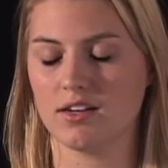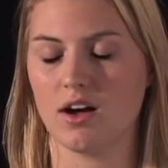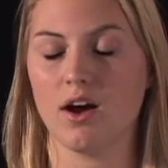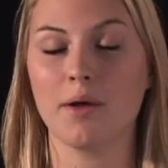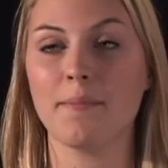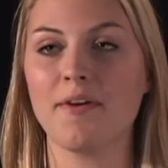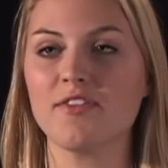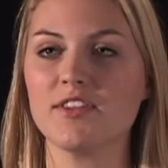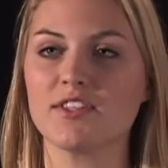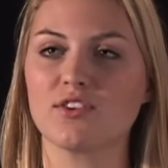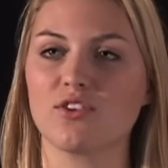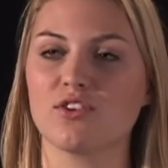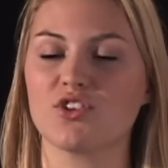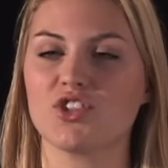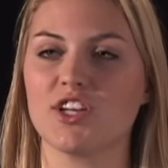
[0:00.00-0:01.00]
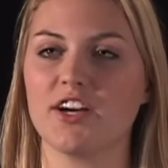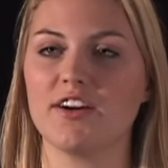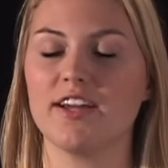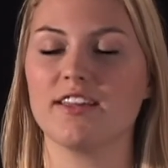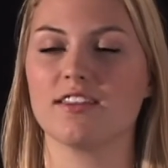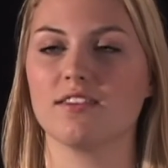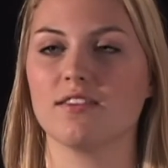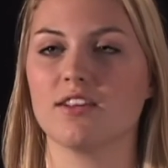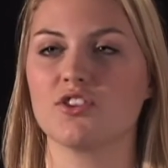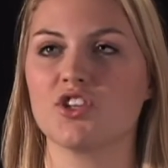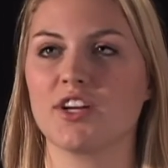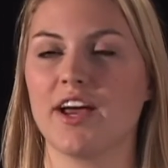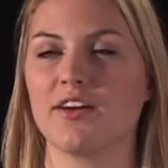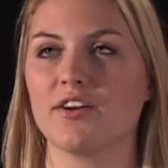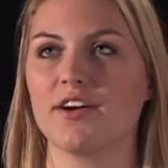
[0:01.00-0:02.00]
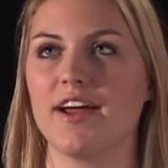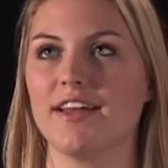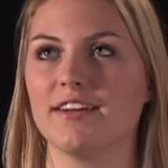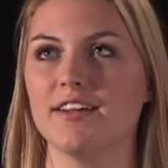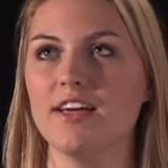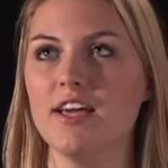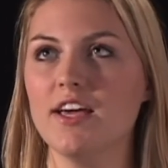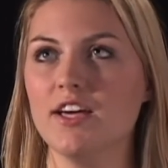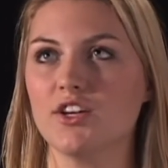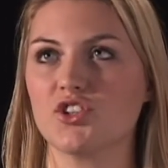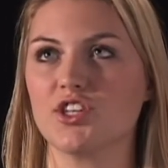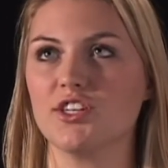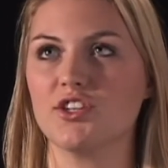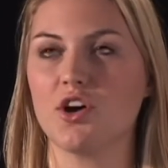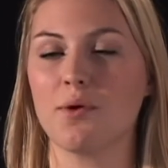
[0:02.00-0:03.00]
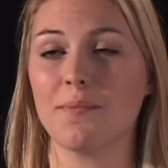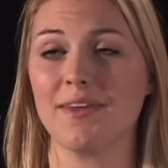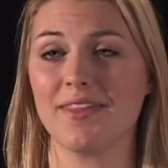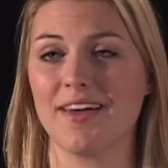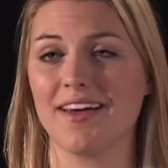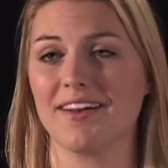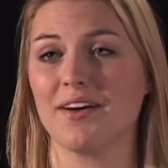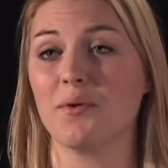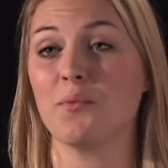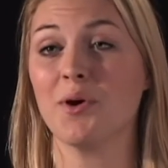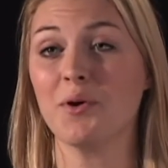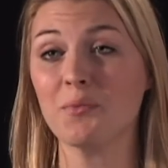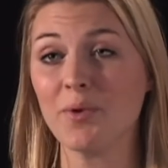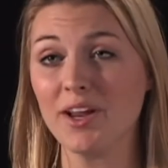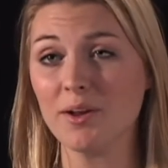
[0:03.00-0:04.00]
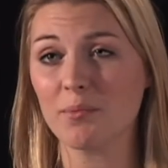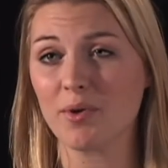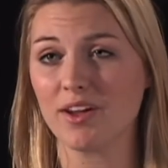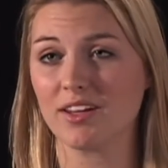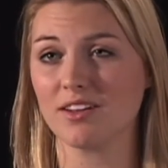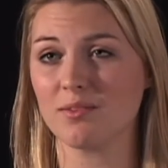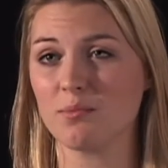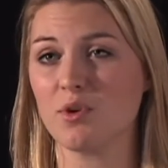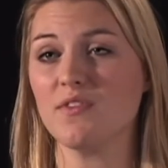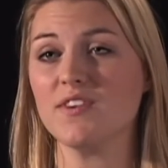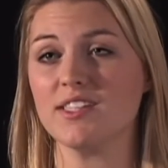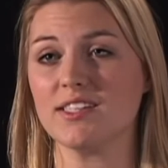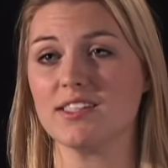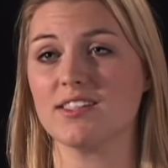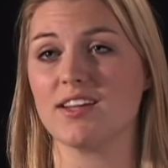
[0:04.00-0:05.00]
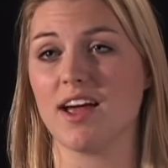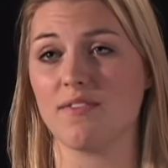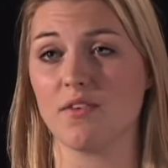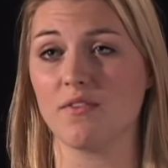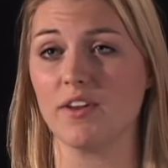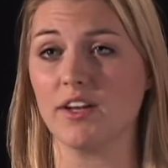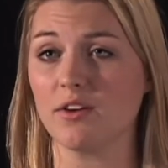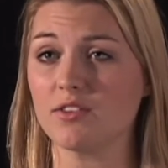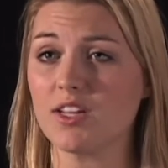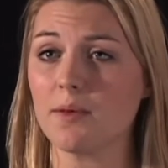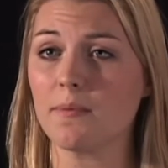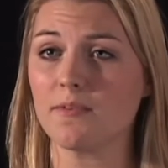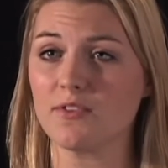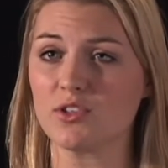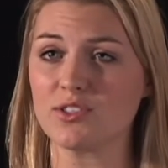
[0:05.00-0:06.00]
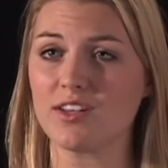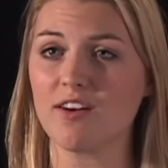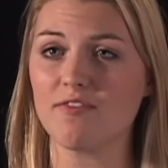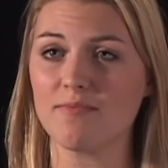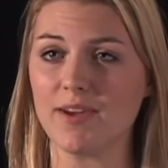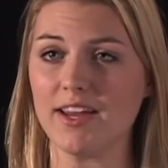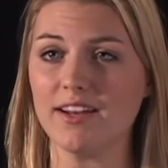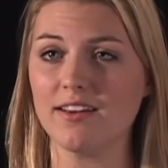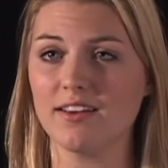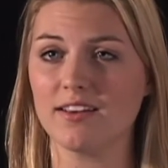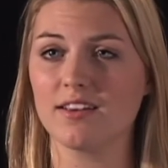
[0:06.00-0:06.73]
I met this girl, Sherry, at the lunch counter, and she told me that one way to break into movies is to have a videotape of yourself made.